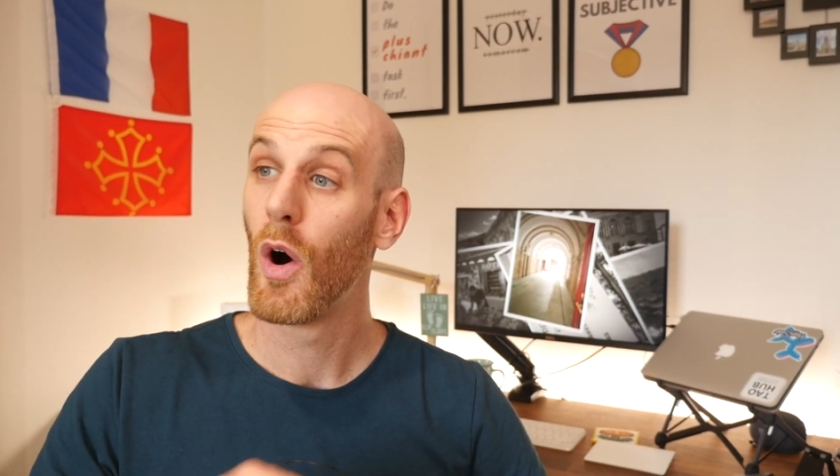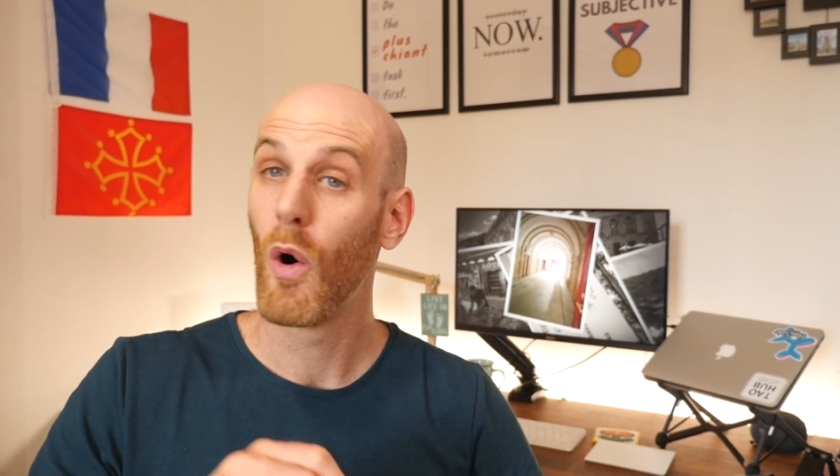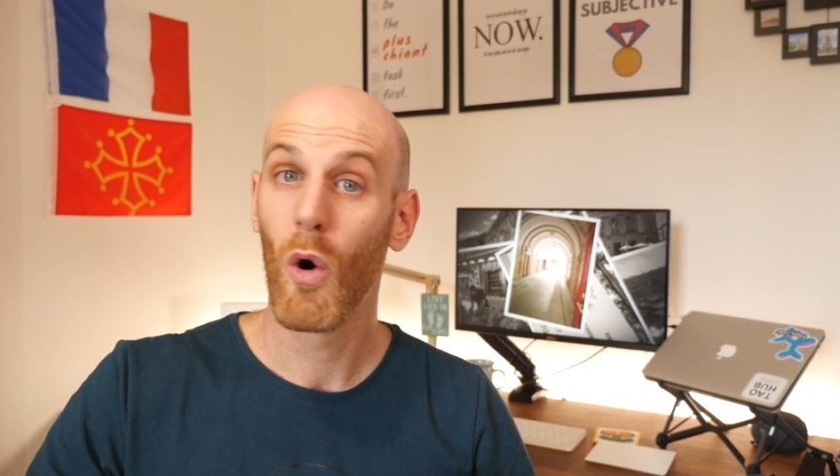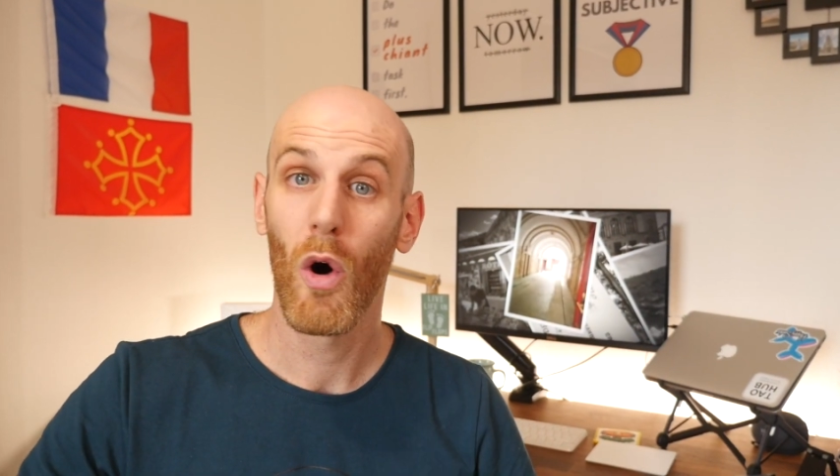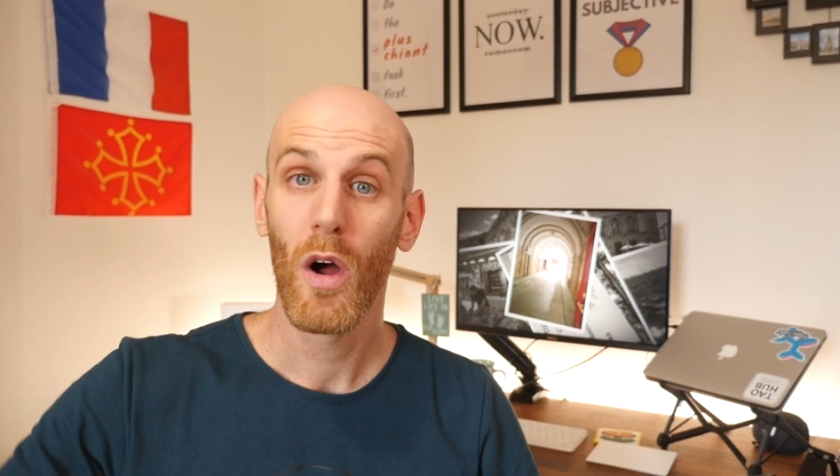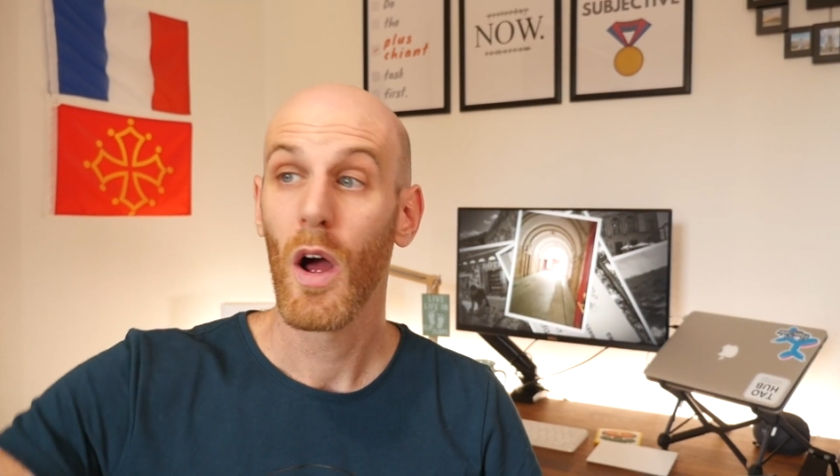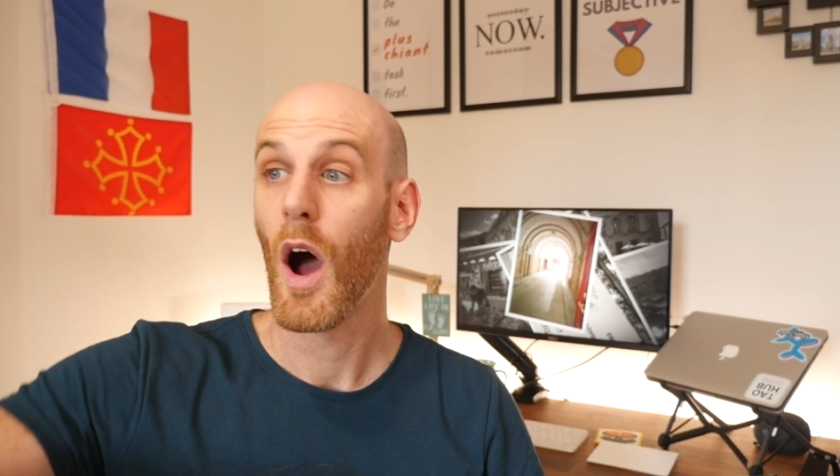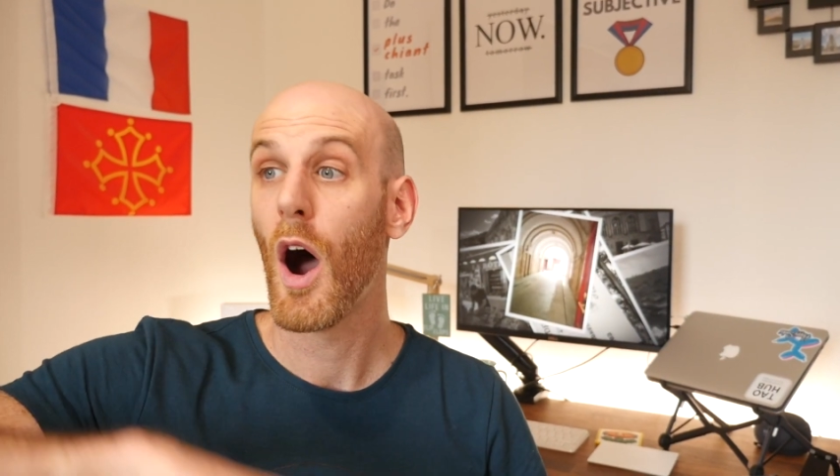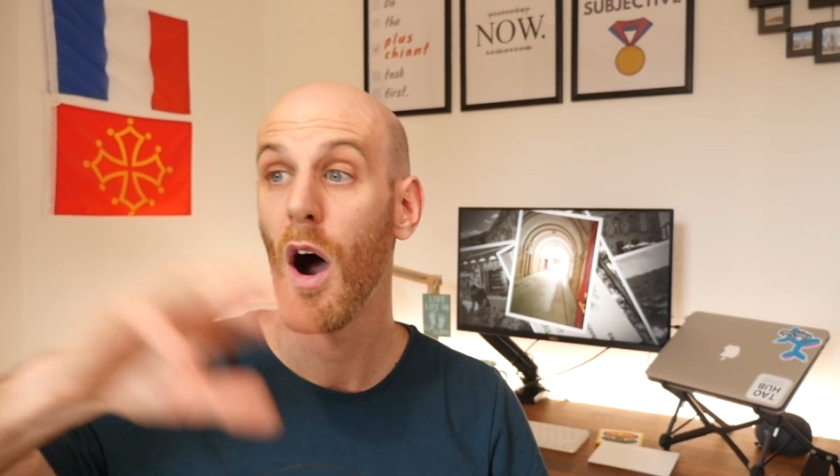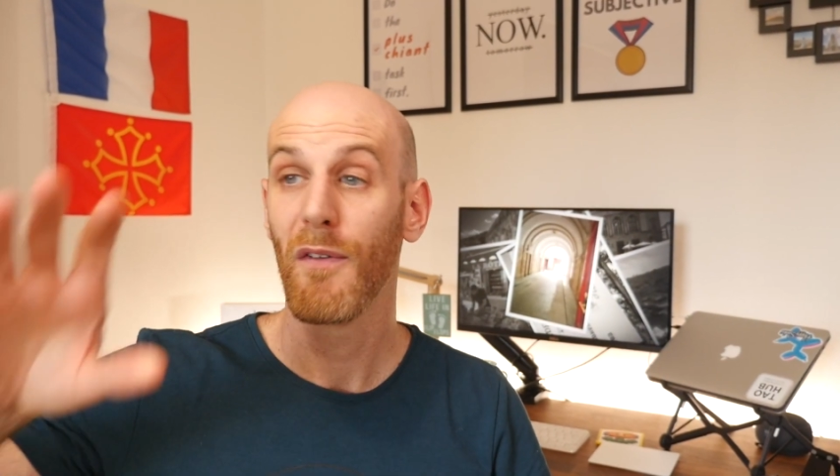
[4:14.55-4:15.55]
or
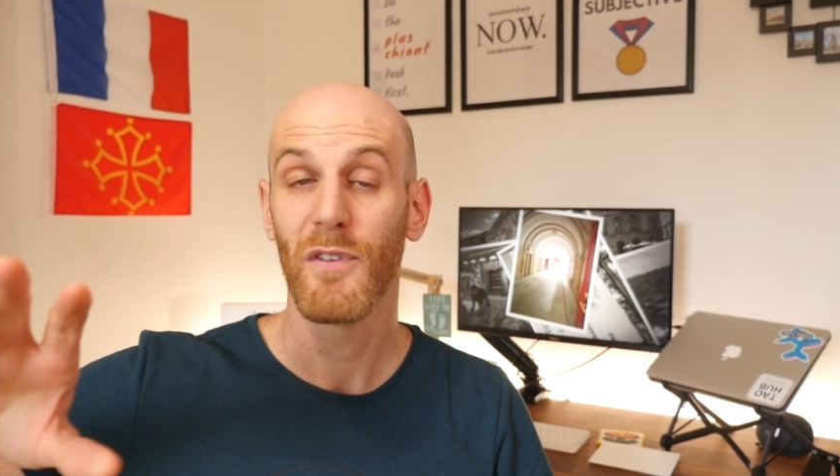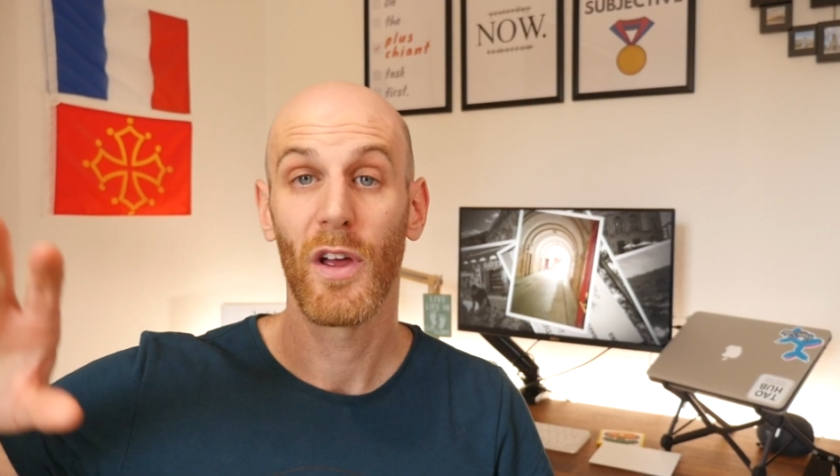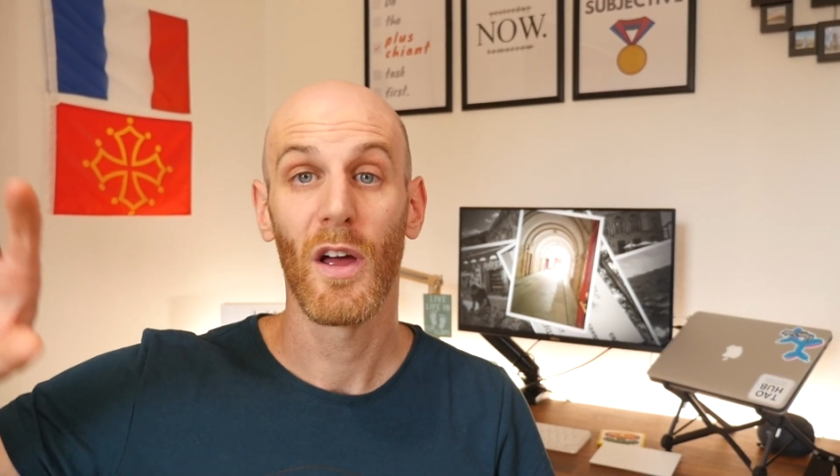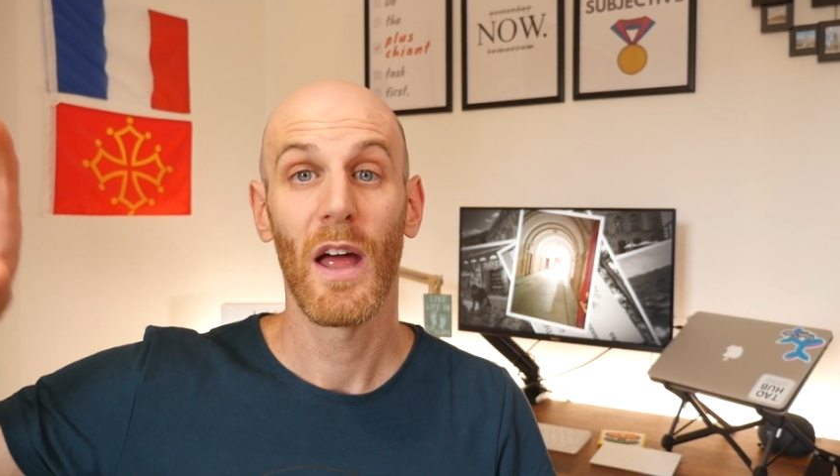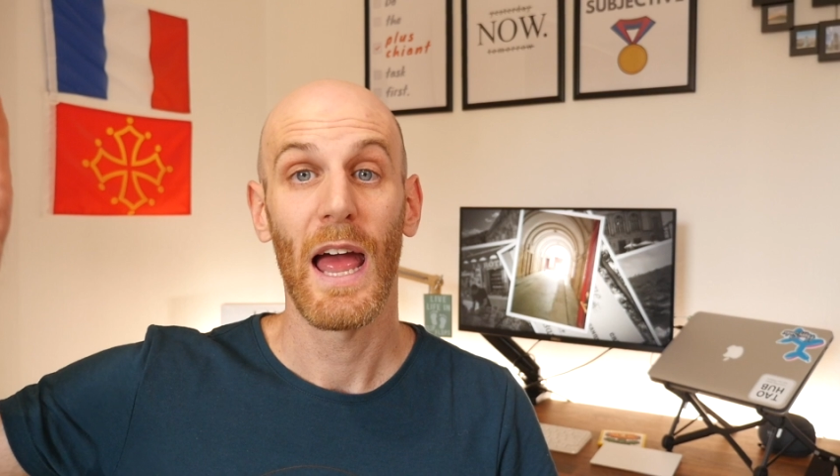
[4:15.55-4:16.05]
after